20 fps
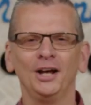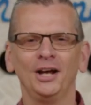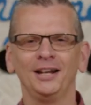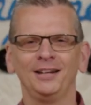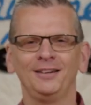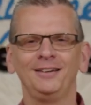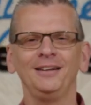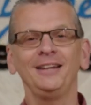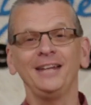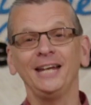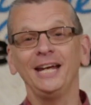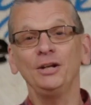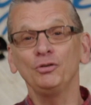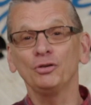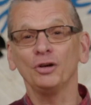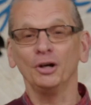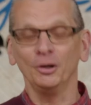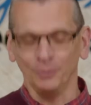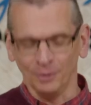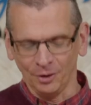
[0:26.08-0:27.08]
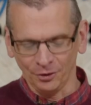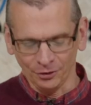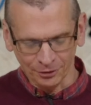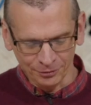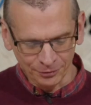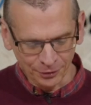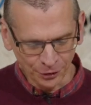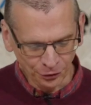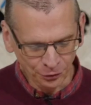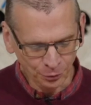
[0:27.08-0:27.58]
did the intro on the
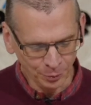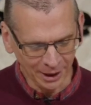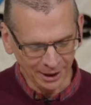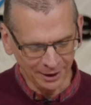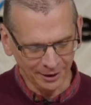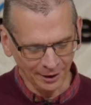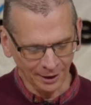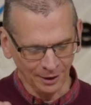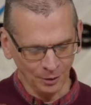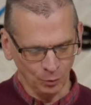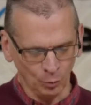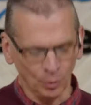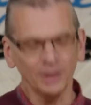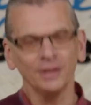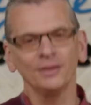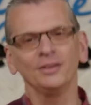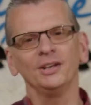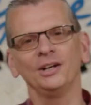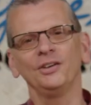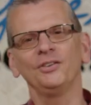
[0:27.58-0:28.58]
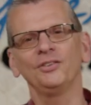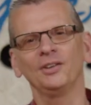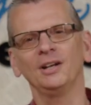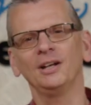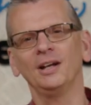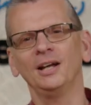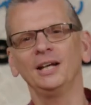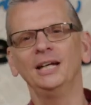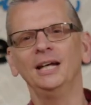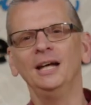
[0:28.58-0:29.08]
first week, one of
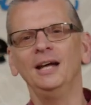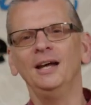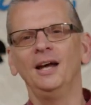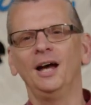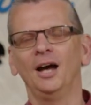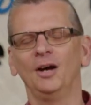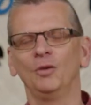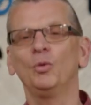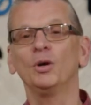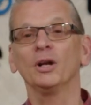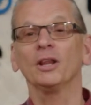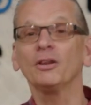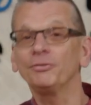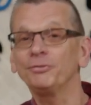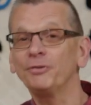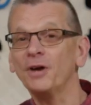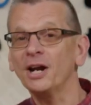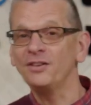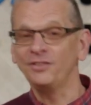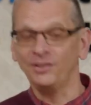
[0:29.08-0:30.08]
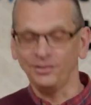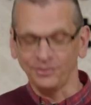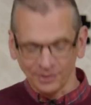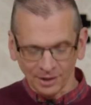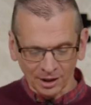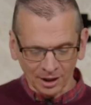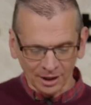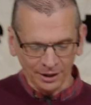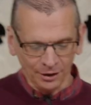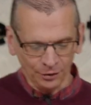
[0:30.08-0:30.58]
the phrases that
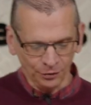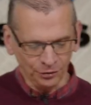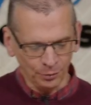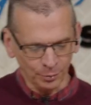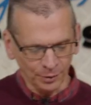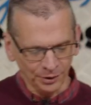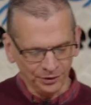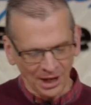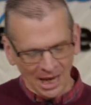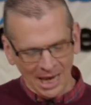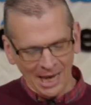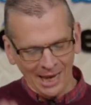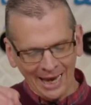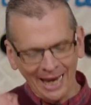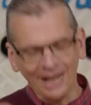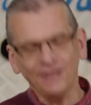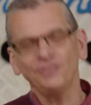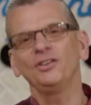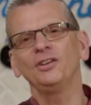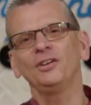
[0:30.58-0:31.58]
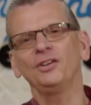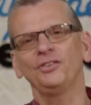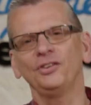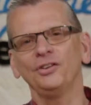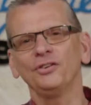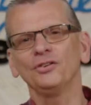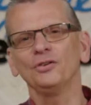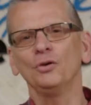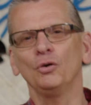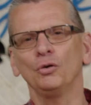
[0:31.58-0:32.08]
I used was, Exodus
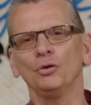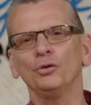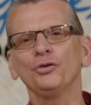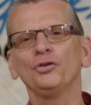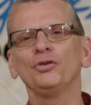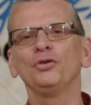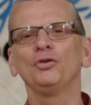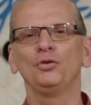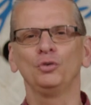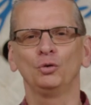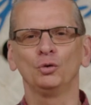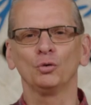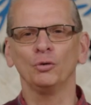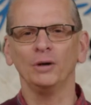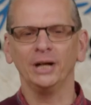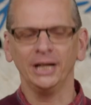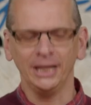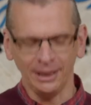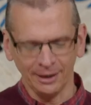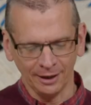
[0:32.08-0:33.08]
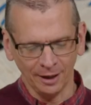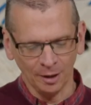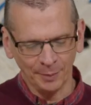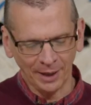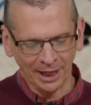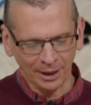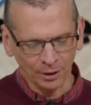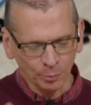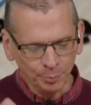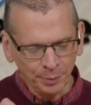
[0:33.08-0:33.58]
is not a story
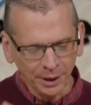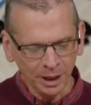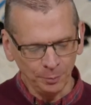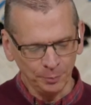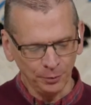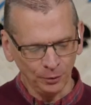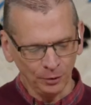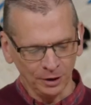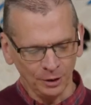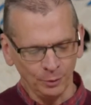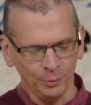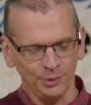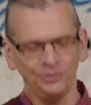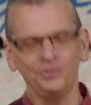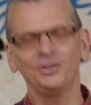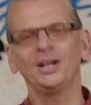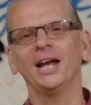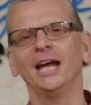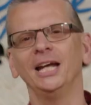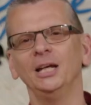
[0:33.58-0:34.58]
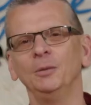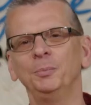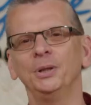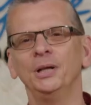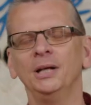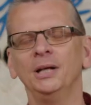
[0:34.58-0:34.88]
about a people who escape,